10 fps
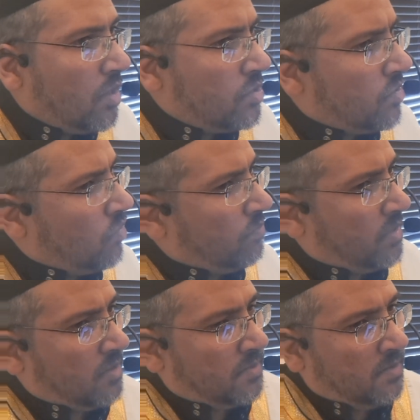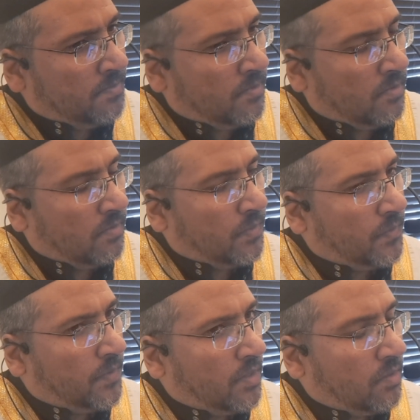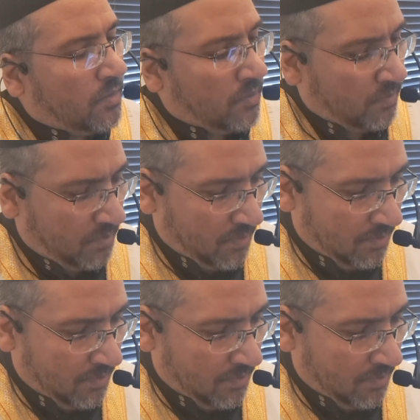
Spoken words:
Don't make people feel